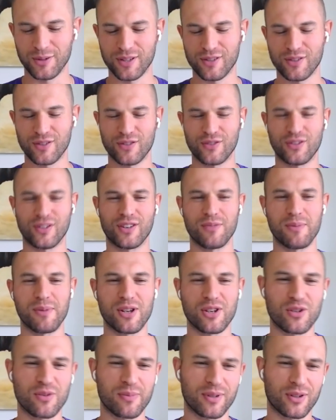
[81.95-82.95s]
This is funny you
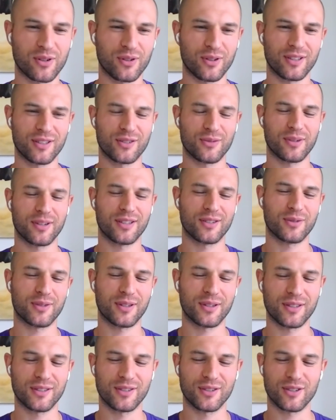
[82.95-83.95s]
mentioned Bitcoin
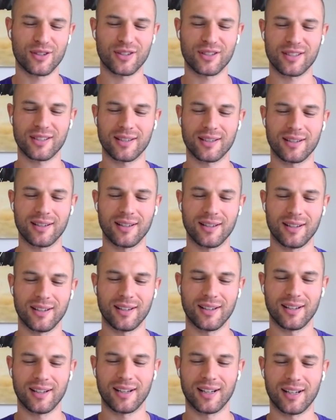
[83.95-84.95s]
2022 because
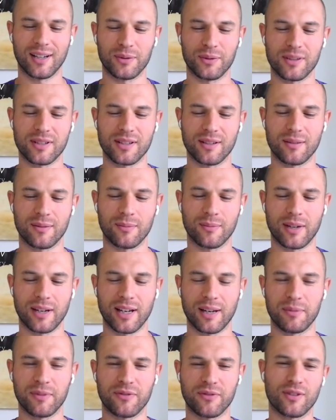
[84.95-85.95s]
I was in
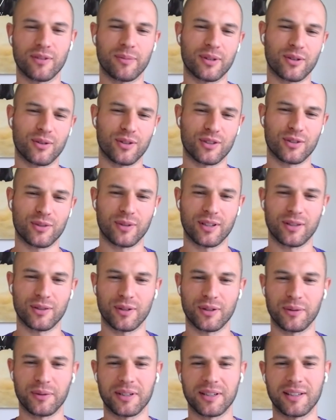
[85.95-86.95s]
Miami for the Bitcoin
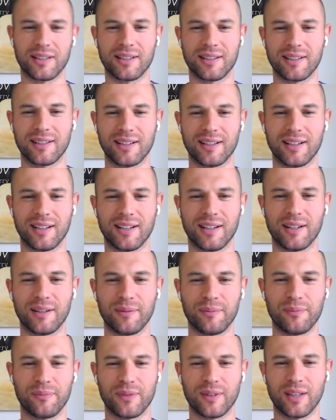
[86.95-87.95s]
2021
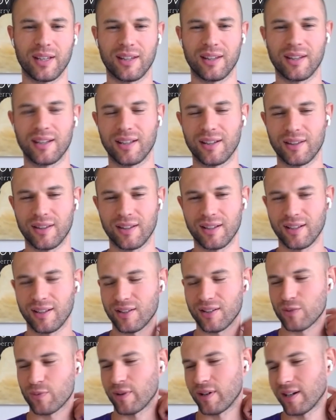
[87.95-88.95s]
in
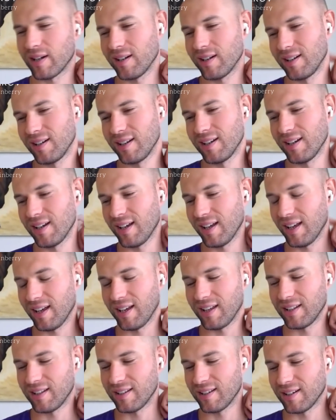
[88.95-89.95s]
the spring.
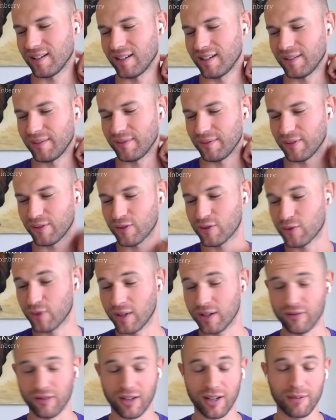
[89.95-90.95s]
And it was
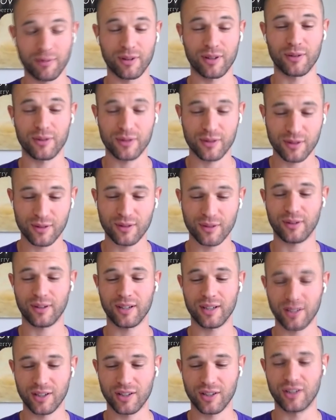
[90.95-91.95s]
quite vibrant. It was
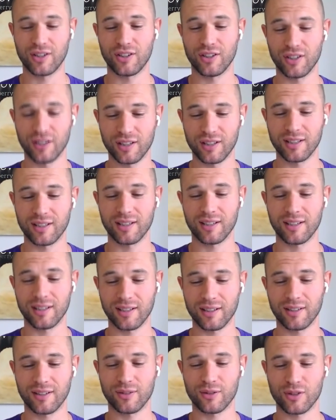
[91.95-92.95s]
quite a good,
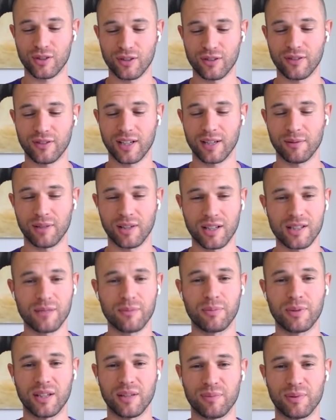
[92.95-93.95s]
good vibe. Lots
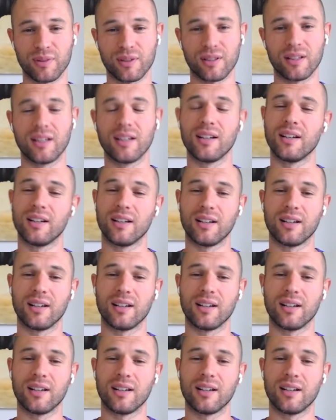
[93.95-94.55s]
of people.